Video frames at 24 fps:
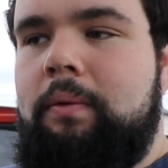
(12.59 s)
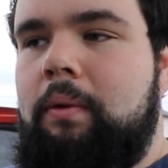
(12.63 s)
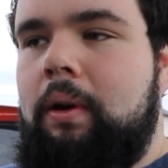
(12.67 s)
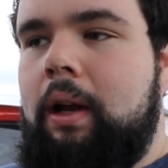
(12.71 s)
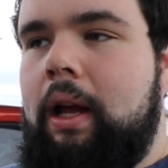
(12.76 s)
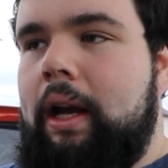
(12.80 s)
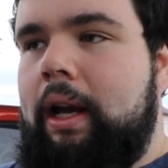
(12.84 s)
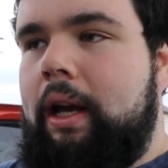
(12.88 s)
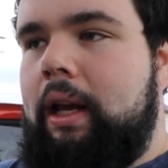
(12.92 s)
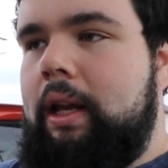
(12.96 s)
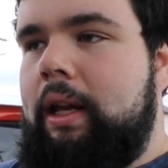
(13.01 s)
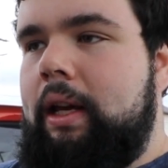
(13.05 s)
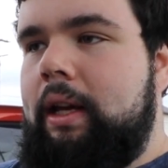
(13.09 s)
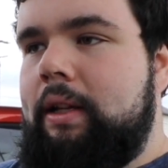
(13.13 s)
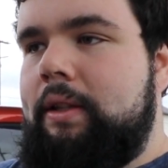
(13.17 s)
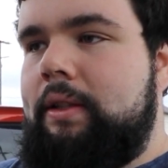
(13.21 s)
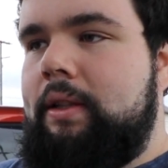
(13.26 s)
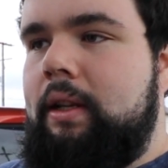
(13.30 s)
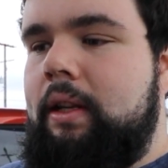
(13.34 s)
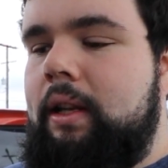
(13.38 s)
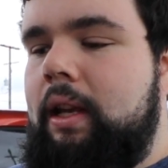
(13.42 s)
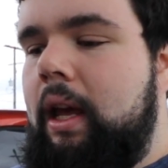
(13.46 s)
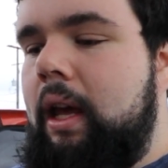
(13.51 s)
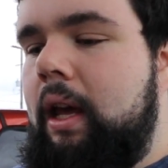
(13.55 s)
We're not getting it
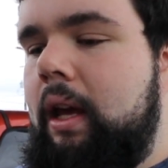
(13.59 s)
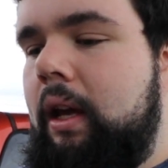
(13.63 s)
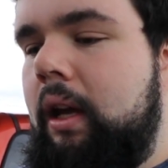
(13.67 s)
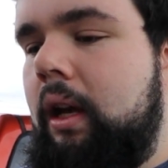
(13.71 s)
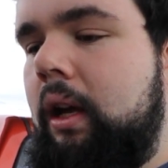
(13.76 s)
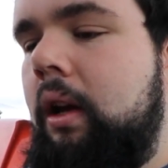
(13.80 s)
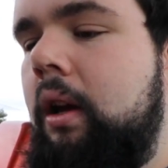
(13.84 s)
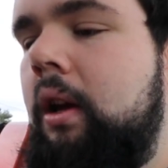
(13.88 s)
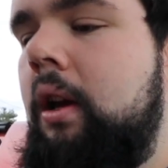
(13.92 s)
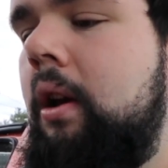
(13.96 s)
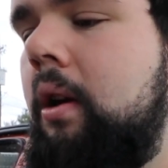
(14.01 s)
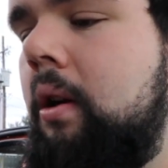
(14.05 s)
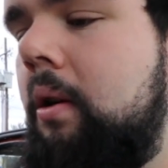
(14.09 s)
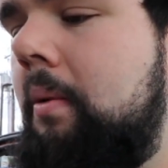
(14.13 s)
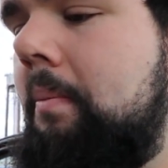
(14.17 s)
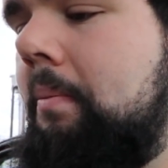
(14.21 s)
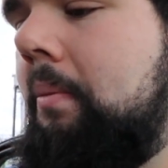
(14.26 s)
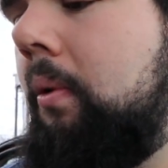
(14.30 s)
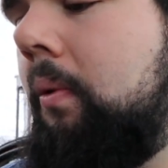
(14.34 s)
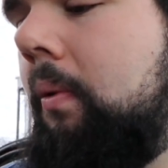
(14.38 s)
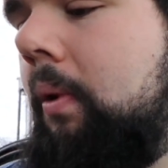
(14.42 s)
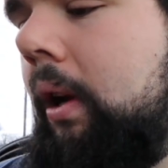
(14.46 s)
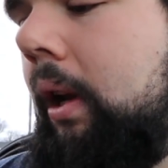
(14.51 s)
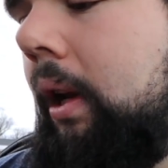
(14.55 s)
today,
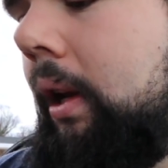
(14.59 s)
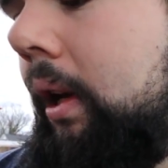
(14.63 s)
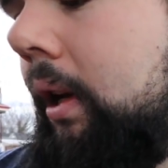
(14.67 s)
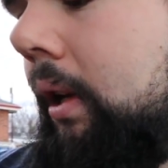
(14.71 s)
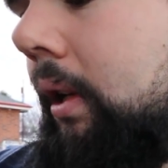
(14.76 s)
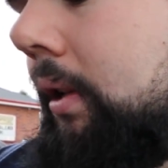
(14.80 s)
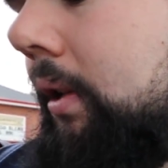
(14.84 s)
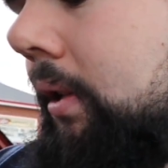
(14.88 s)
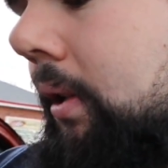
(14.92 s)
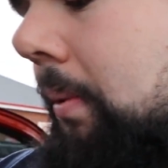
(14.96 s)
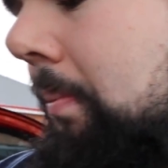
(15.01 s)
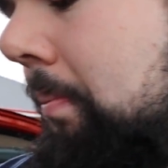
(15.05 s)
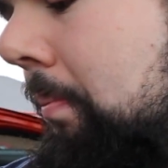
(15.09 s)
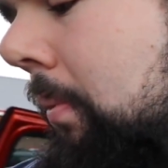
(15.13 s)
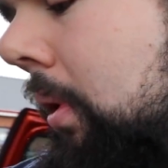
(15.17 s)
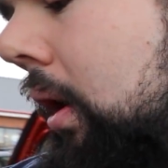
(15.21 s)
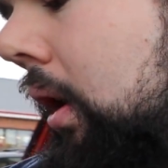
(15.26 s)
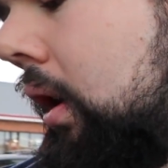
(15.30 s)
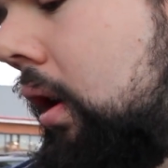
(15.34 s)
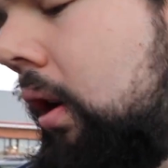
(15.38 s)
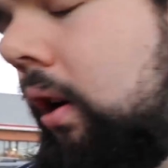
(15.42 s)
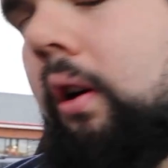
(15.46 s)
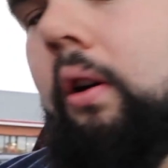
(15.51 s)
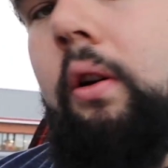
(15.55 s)
but we're getting it
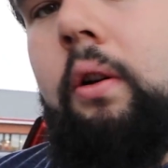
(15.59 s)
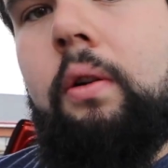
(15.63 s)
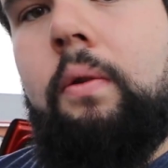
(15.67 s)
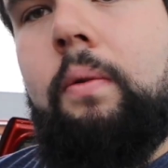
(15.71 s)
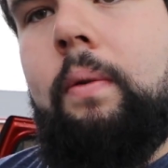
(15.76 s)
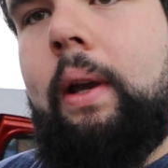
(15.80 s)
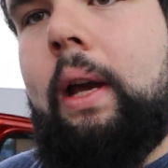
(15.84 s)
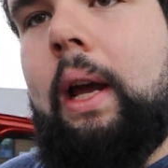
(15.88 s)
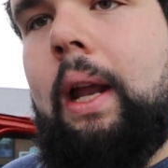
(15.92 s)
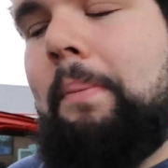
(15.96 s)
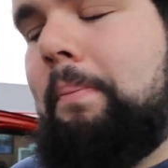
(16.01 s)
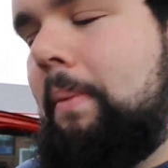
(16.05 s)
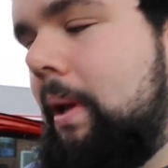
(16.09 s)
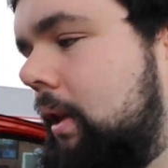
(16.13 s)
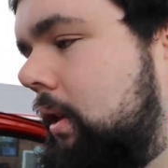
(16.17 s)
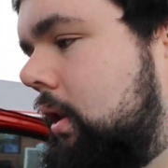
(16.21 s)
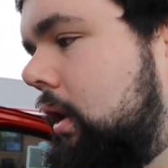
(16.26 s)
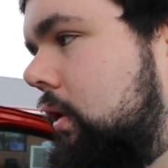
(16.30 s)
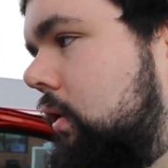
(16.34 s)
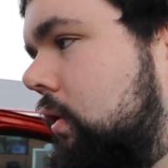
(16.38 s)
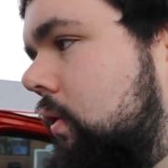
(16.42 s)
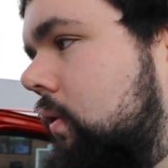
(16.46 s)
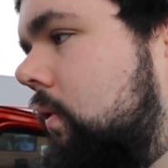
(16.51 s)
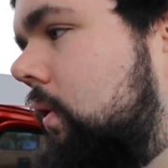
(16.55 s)
tomorrow. We gotta meet
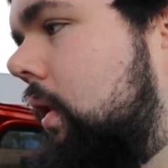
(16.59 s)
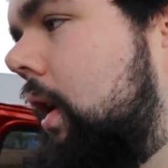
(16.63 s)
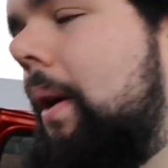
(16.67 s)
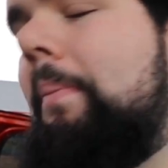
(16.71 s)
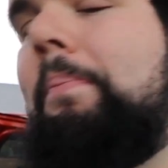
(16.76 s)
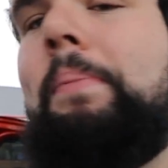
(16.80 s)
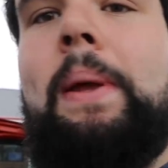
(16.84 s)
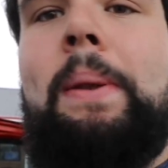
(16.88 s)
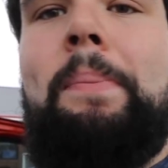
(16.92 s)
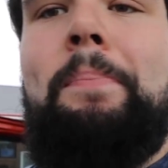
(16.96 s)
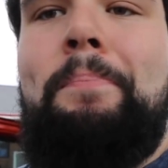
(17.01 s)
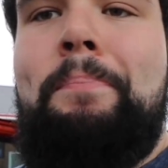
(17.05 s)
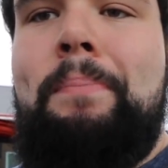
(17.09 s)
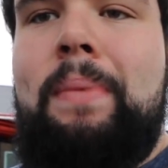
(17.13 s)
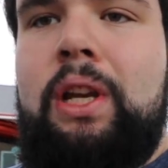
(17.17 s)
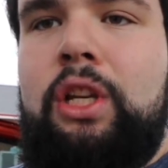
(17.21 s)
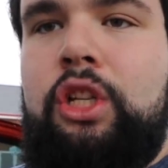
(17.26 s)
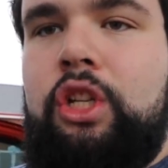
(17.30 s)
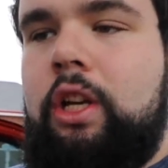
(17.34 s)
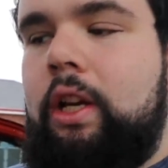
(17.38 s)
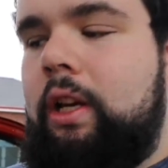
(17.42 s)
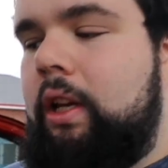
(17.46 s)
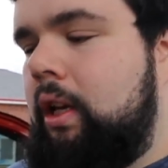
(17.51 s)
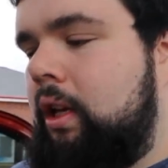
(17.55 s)
the dude up in
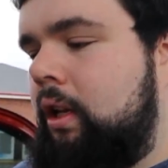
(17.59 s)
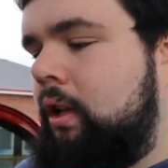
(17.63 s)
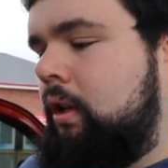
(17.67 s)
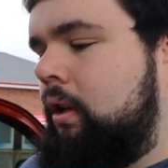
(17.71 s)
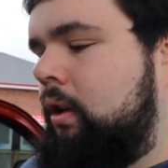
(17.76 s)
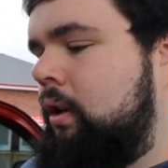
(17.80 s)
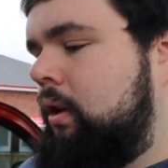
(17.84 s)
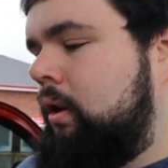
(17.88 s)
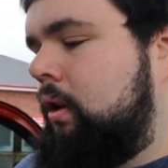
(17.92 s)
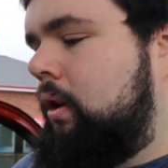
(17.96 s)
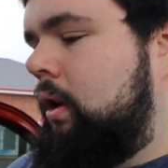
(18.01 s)
Michigan,